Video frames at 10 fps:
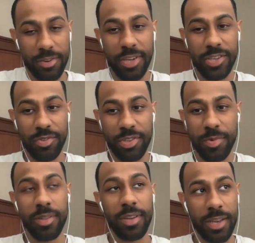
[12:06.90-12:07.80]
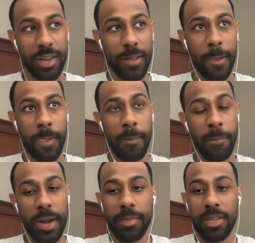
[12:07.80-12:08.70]
direction you to be looking at.
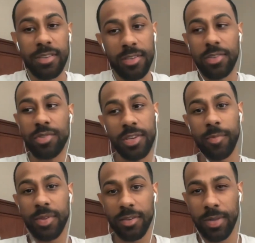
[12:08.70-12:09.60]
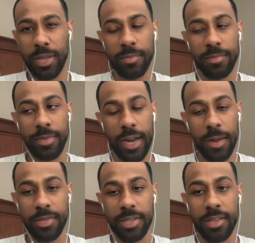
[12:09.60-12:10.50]
But I'm listening to you tell me something, and
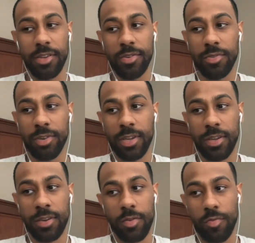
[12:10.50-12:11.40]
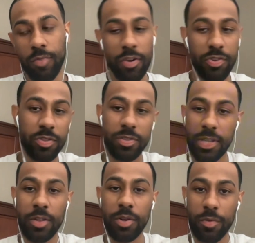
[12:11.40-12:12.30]
I'm telling you, why don't you
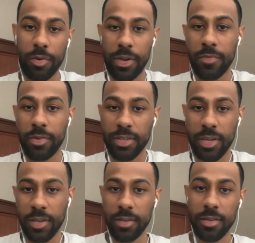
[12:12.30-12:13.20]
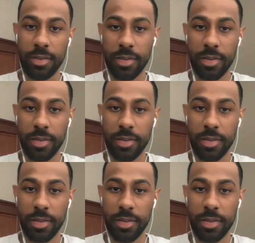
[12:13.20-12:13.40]
take a look over here for a second,